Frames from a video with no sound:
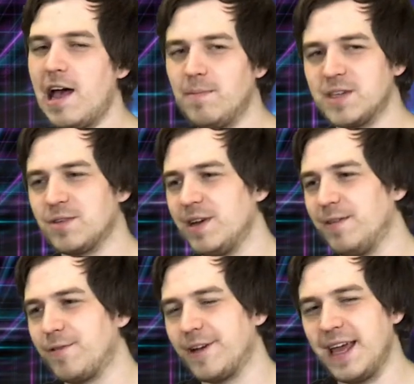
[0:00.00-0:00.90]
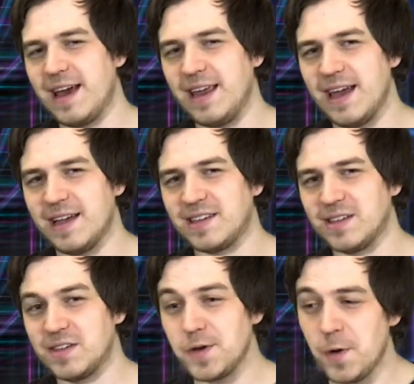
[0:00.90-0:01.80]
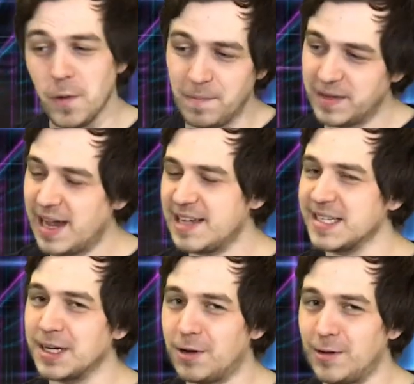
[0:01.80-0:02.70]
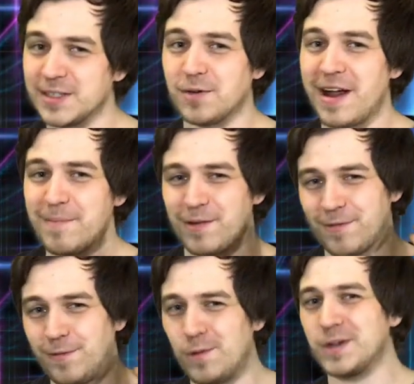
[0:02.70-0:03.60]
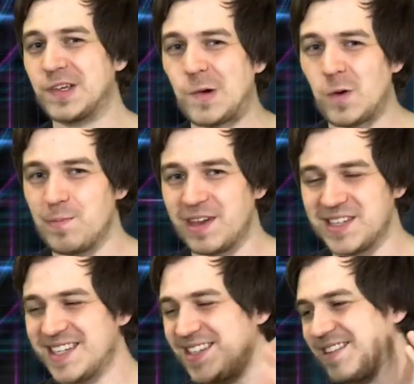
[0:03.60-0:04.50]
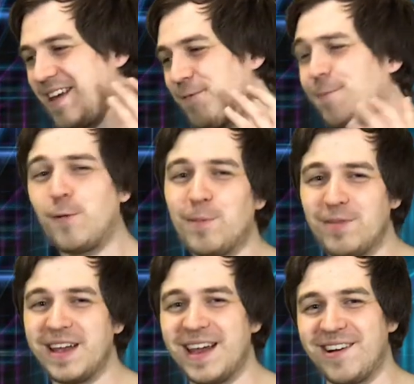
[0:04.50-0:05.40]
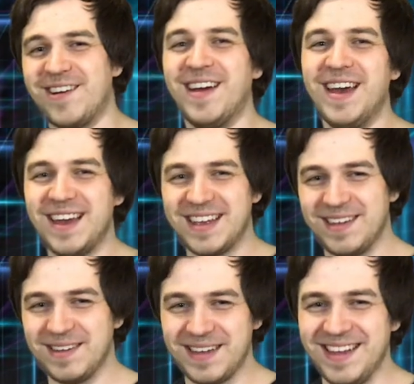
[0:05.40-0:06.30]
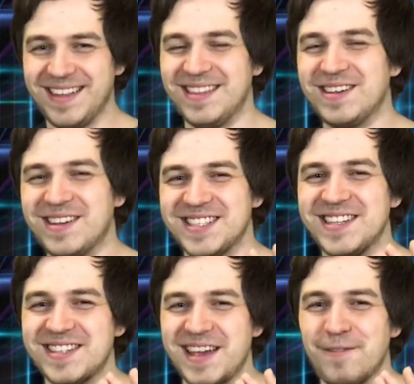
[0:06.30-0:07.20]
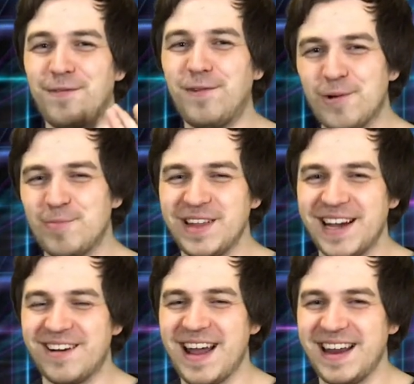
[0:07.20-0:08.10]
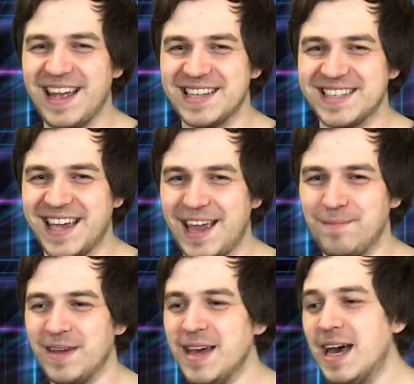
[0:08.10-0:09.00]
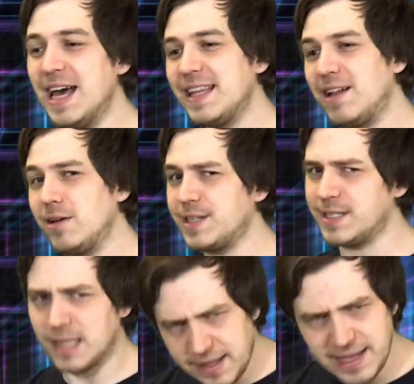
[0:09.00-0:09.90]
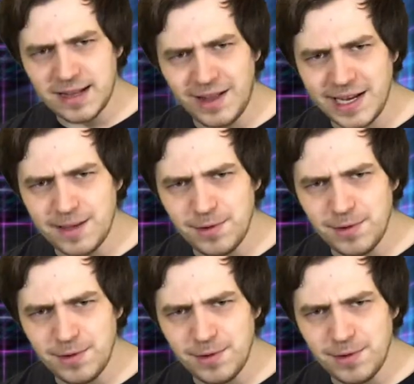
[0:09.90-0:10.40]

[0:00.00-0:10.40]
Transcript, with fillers: Elm Street for the N E S. So guys and girls, grab your four score because this is a four-player because this is a four-player N E S game that looks nothing like the